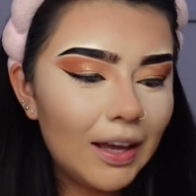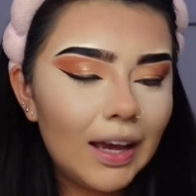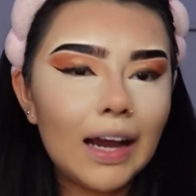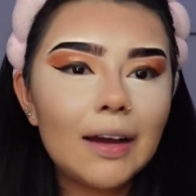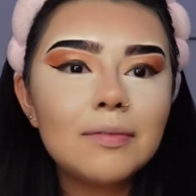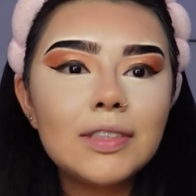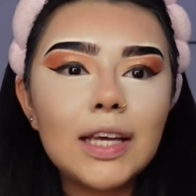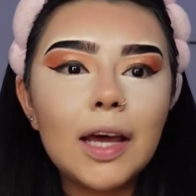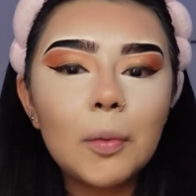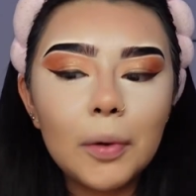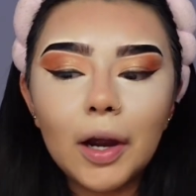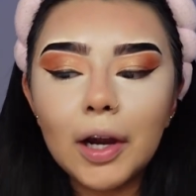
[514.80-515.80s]
I'm
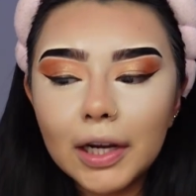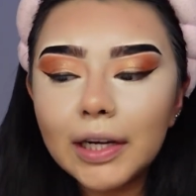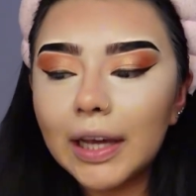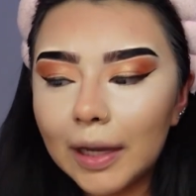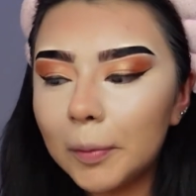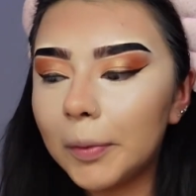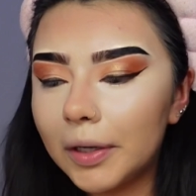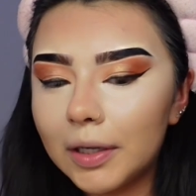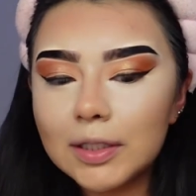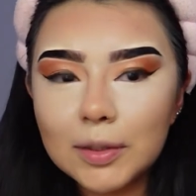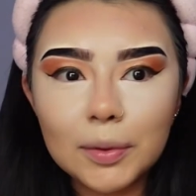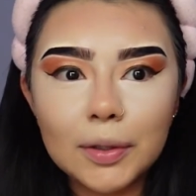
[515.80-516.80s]
dead. We are gonna add more
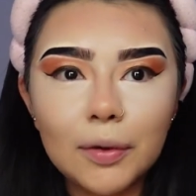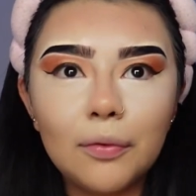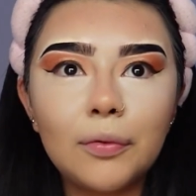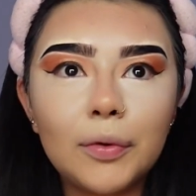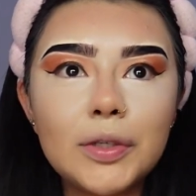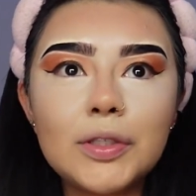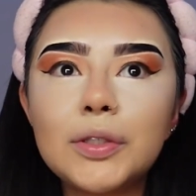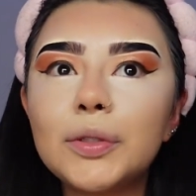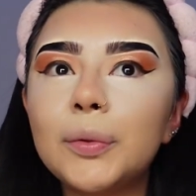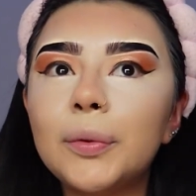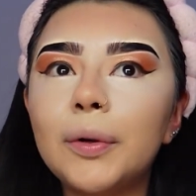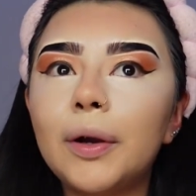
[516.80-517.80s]
contour though, for
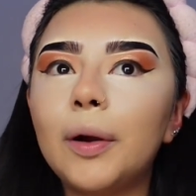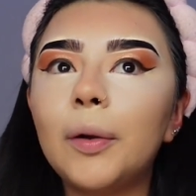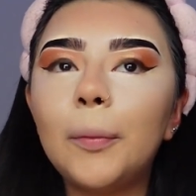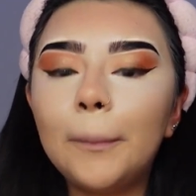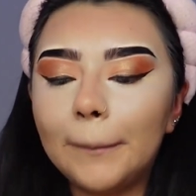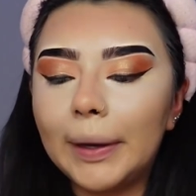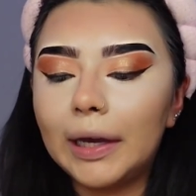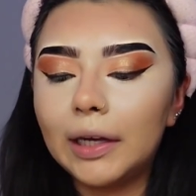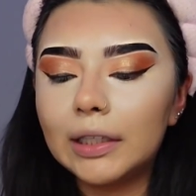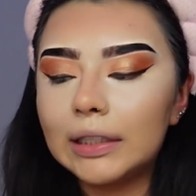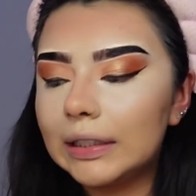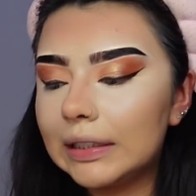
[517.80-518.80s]
sure. Oh my
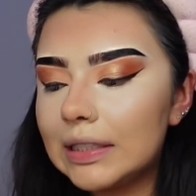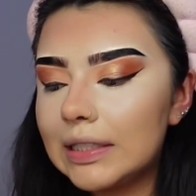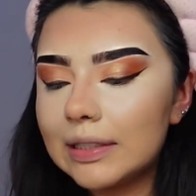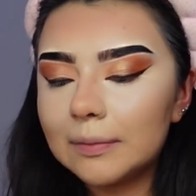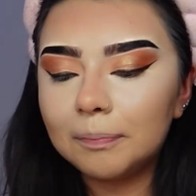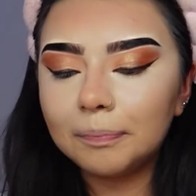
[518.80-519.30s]
goodness.